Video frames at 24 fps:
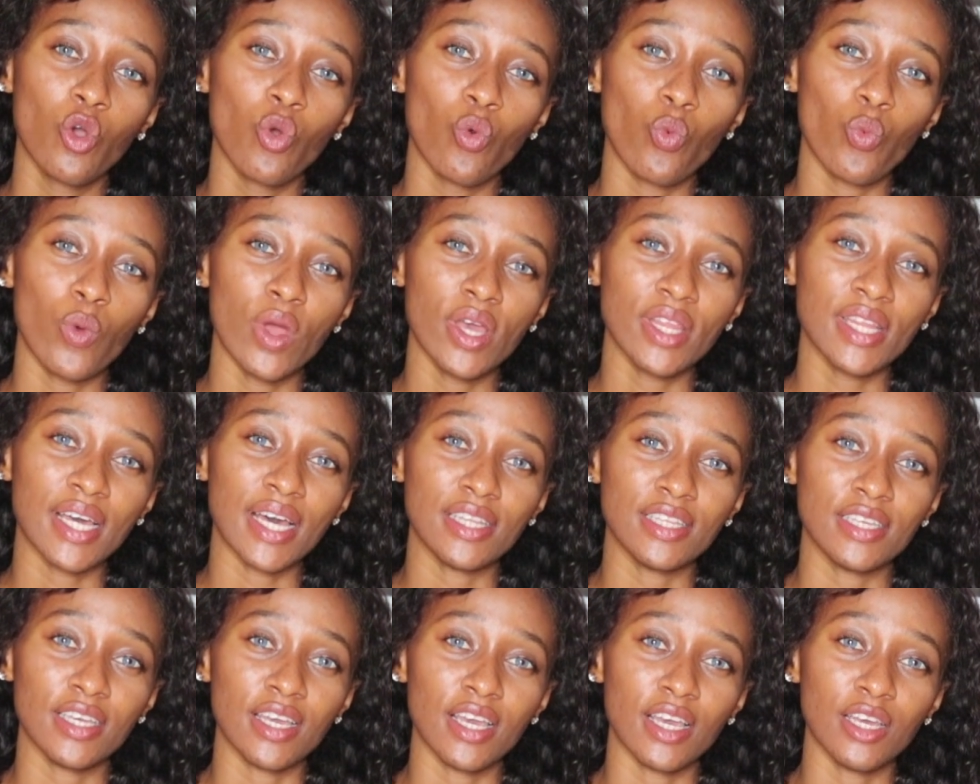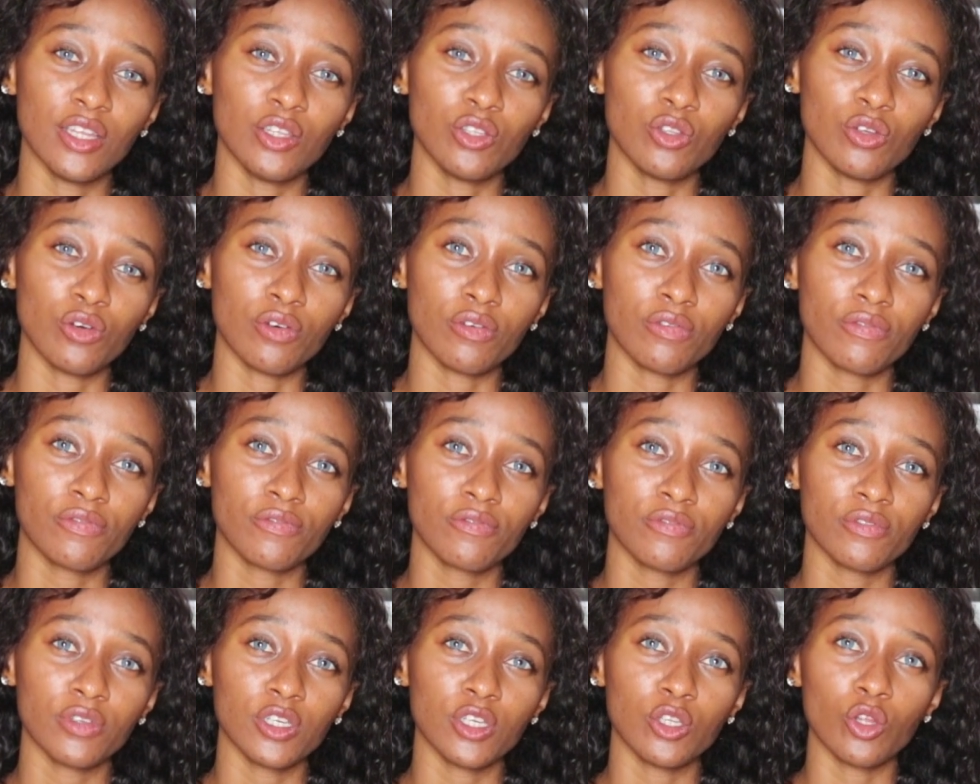when at the end of
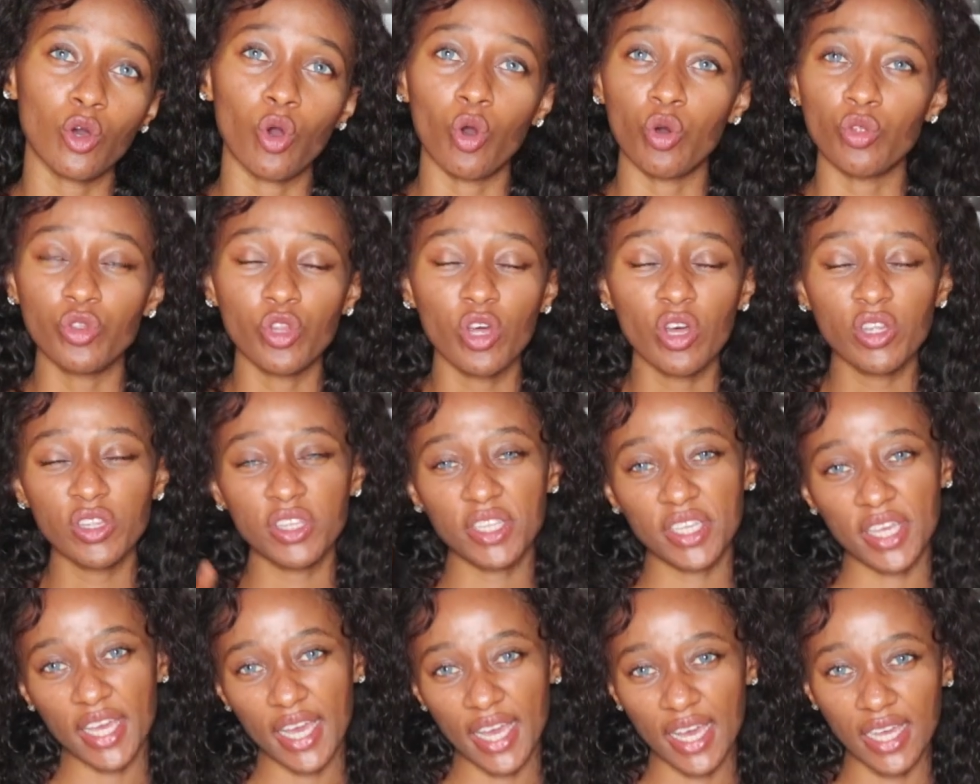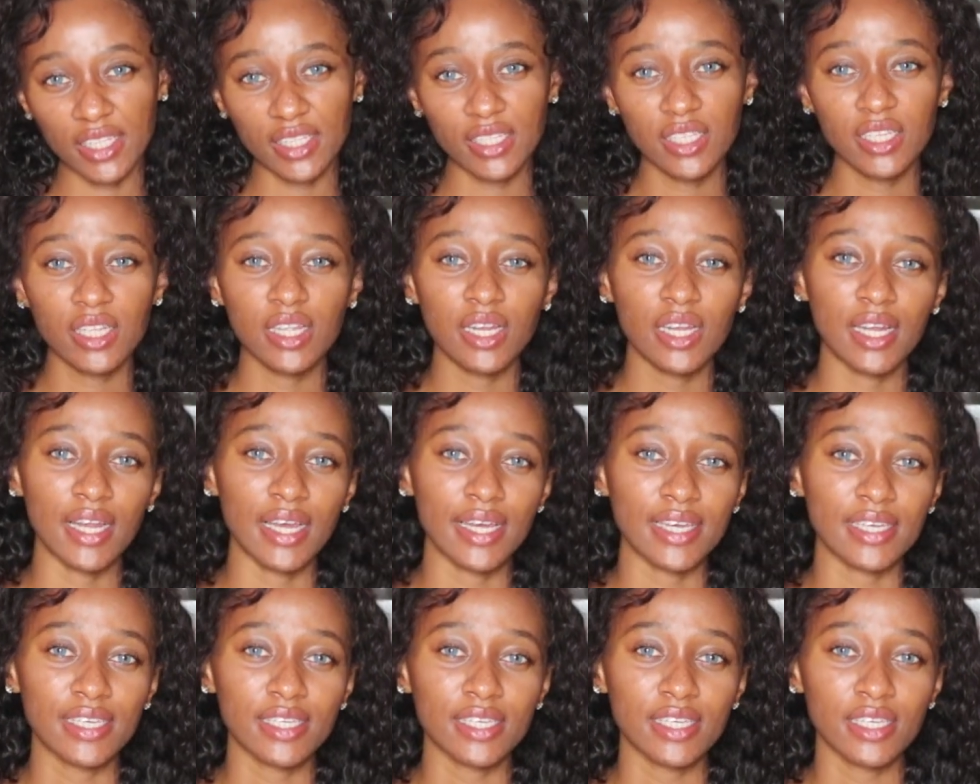it, or not the end,
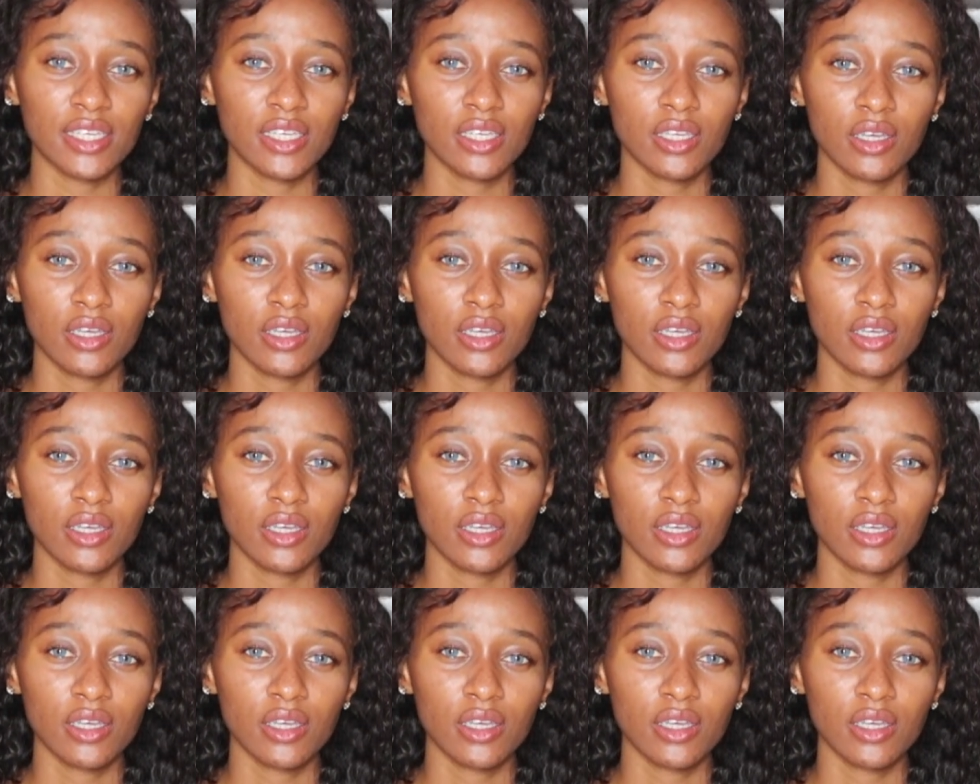like